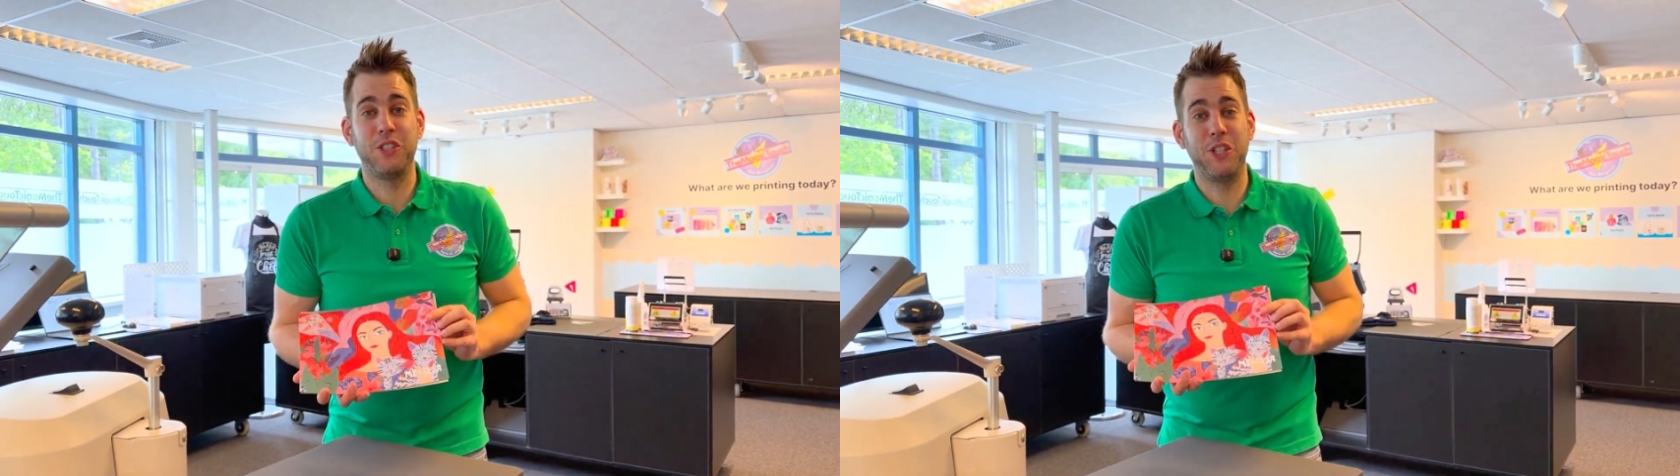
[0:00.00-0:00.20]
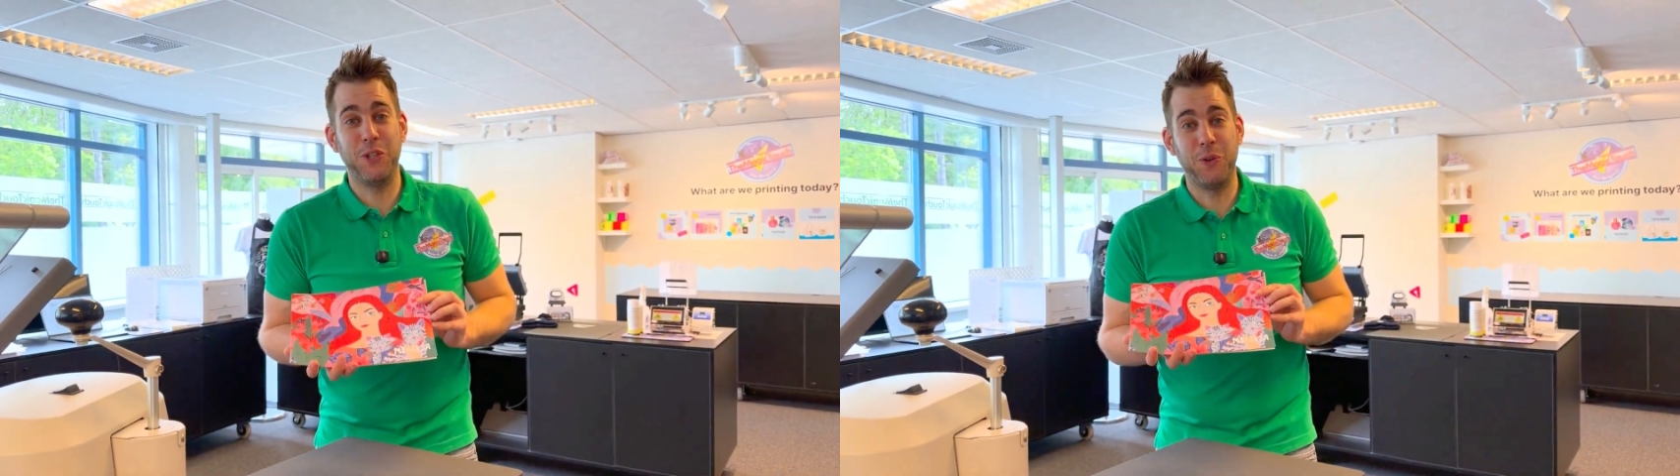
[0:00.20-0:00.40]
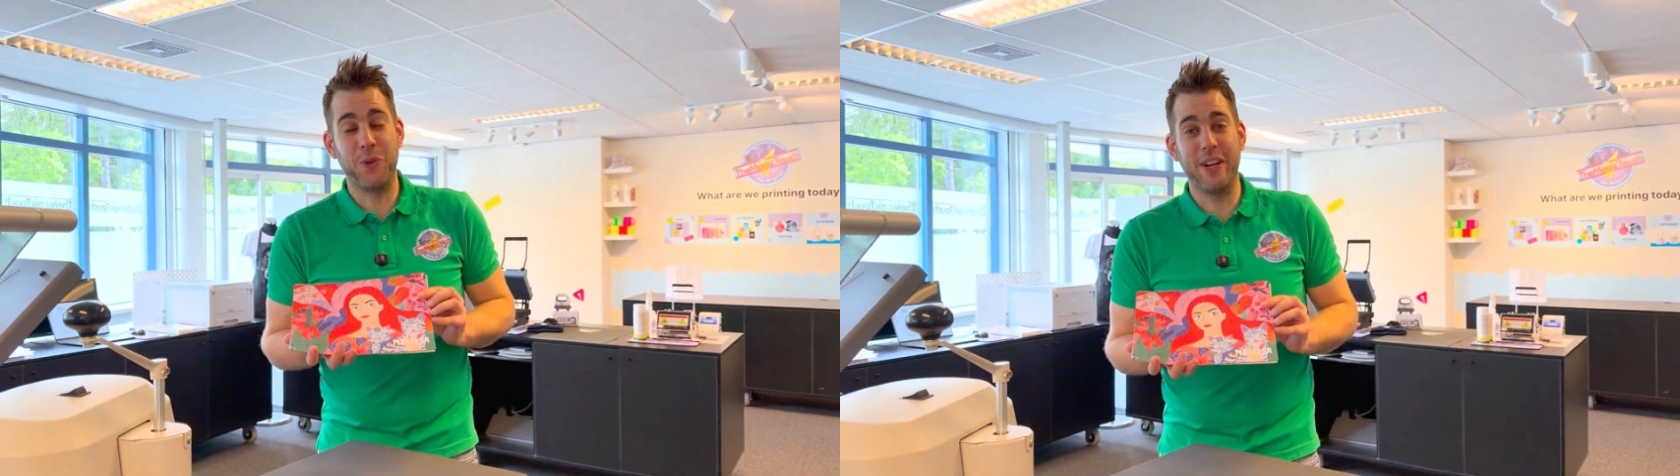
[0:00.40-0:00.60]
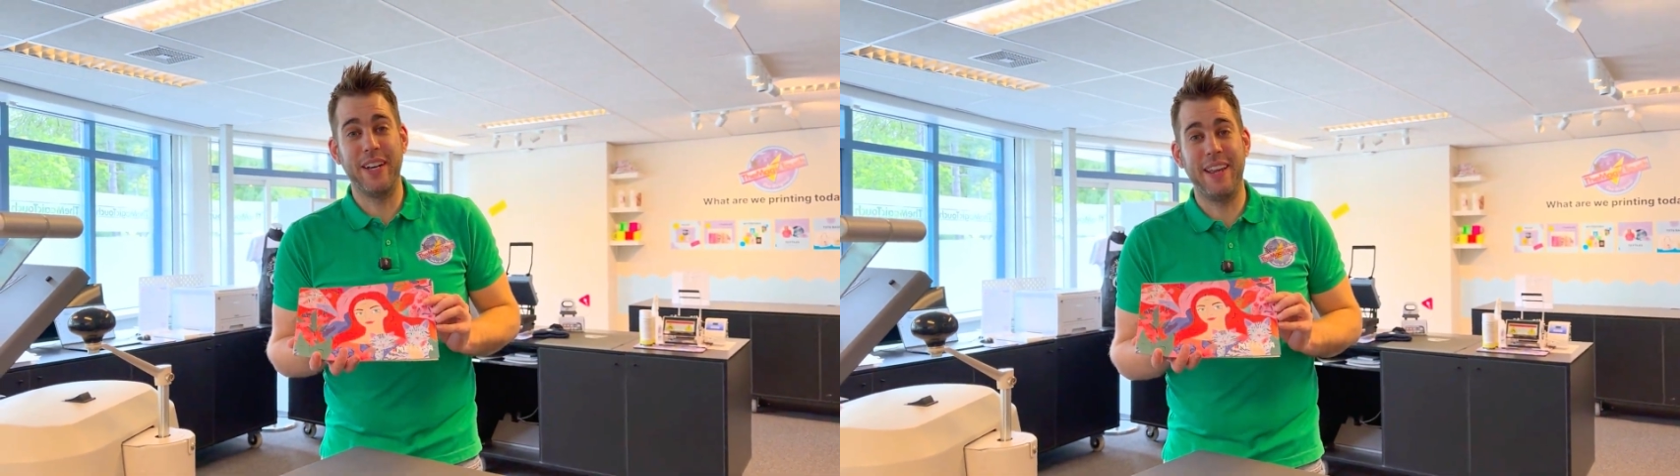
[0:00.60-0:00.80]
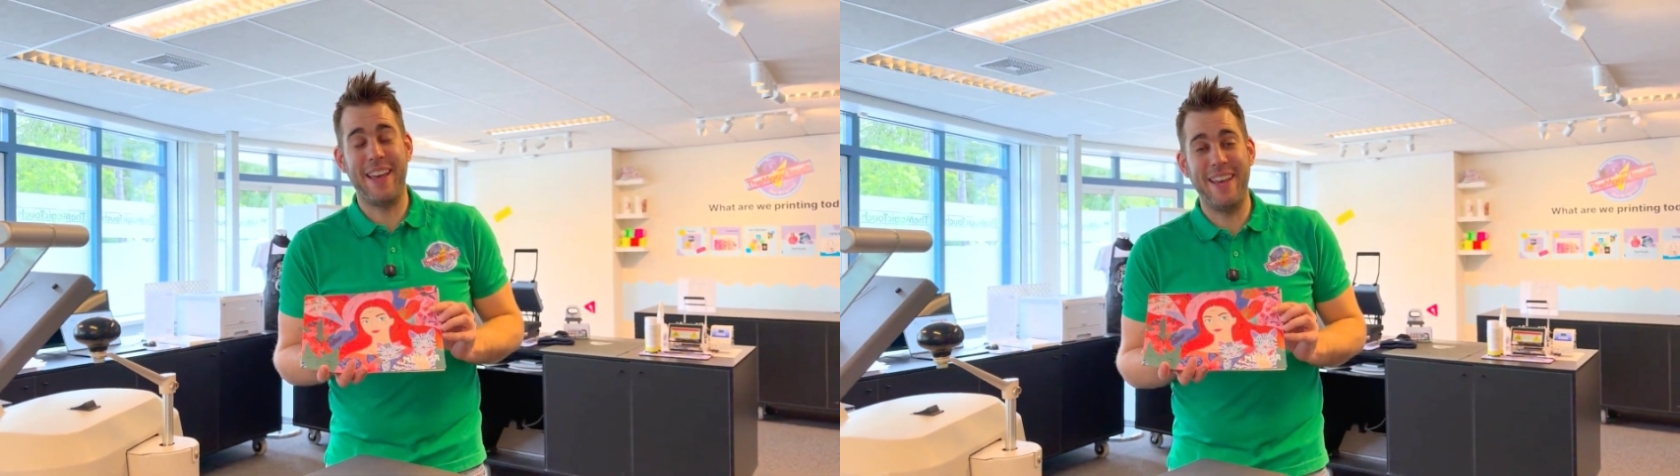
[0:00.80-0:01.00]

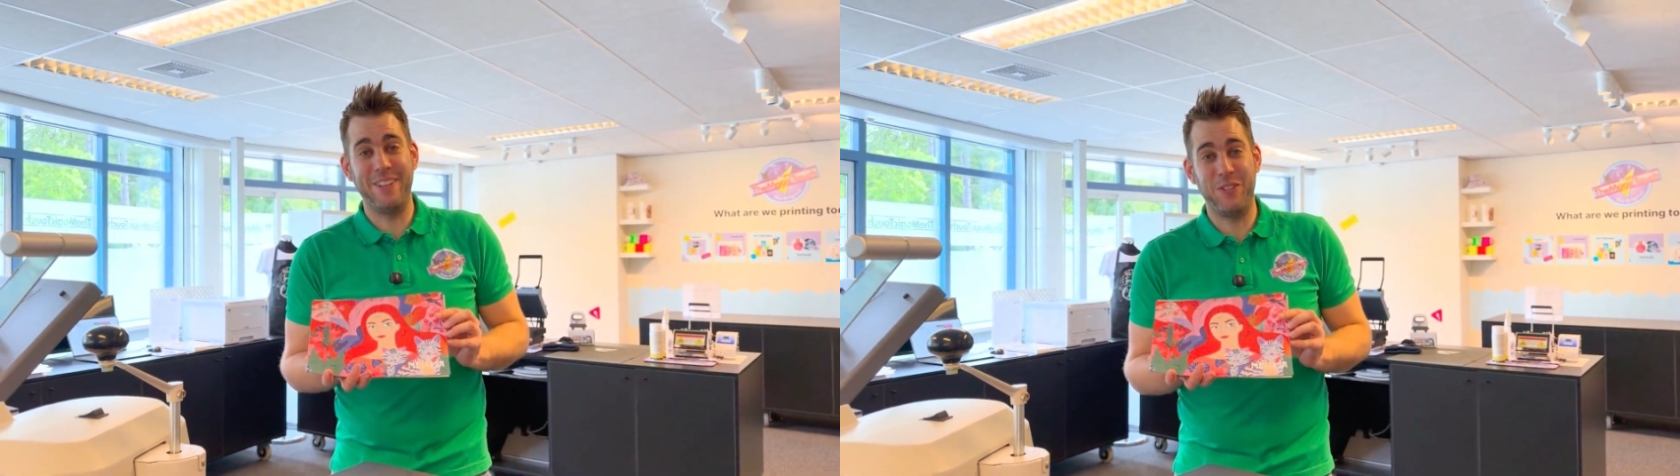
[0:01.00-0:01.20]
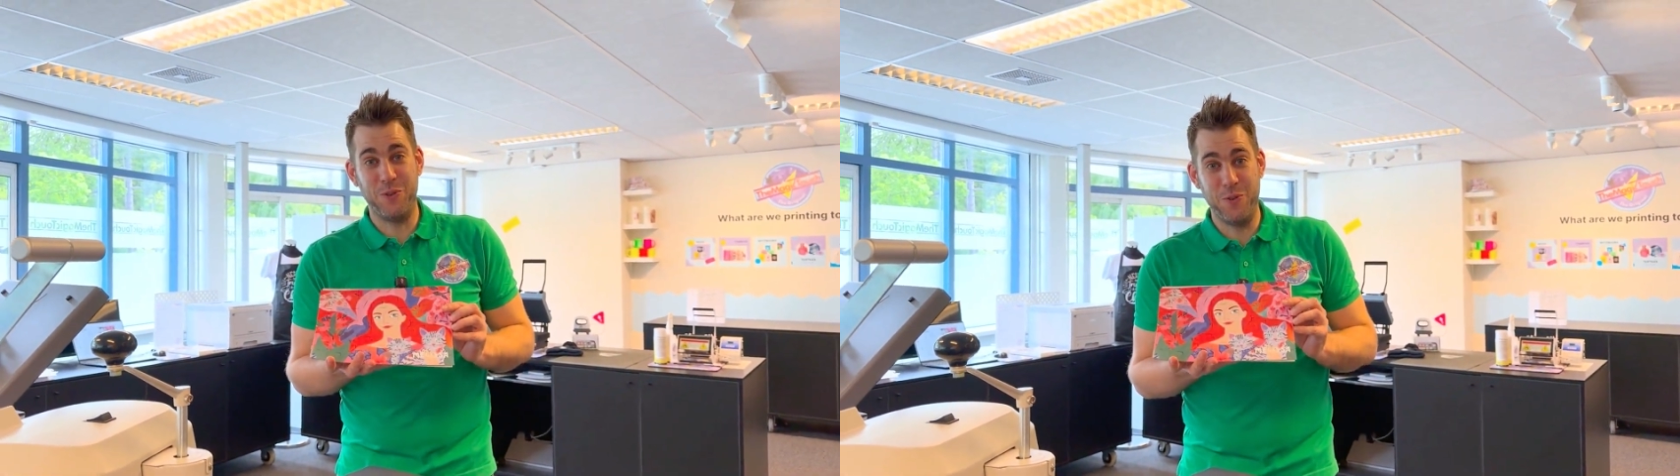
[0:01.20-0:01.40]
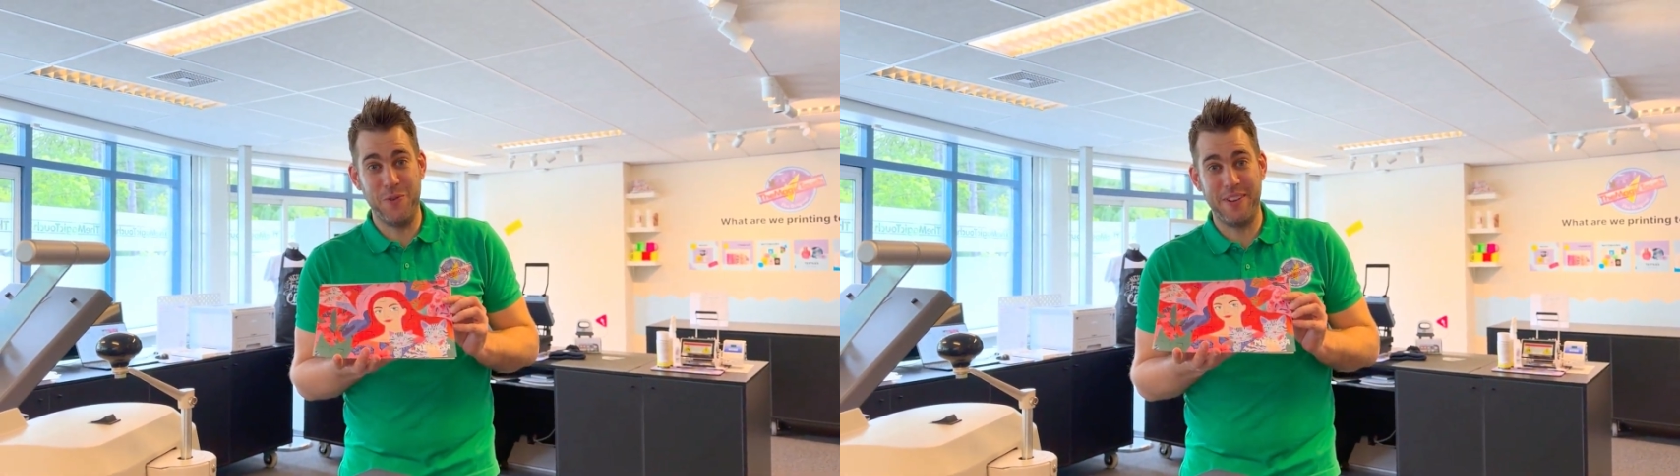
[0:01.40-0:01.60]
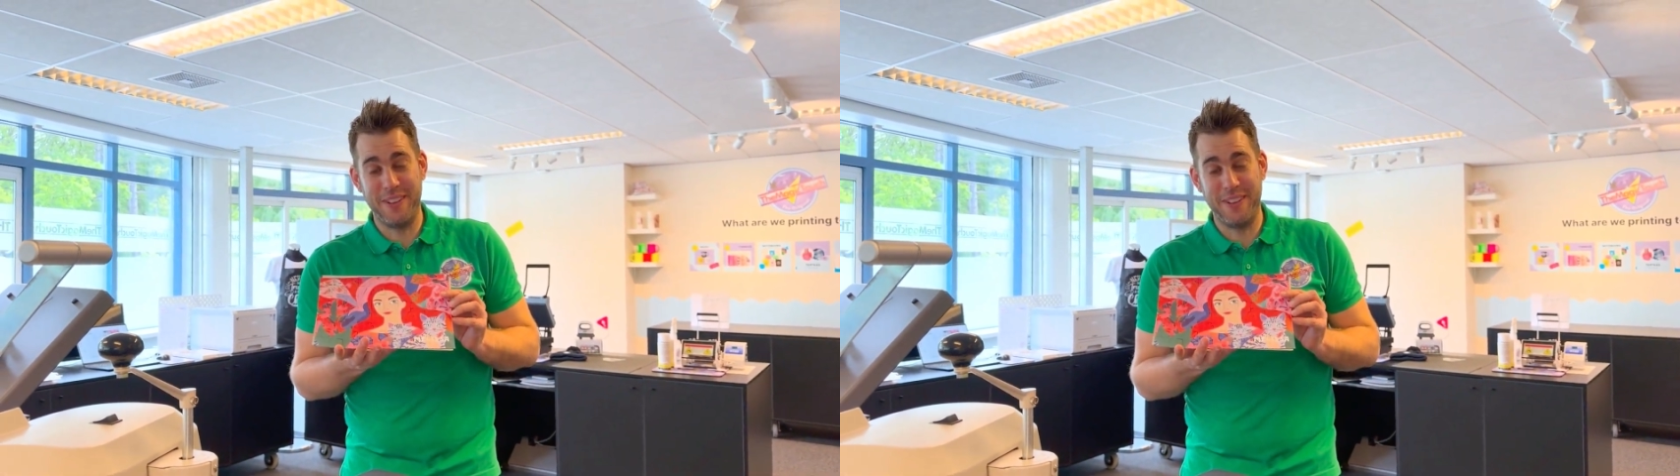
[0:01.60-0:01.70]
children and to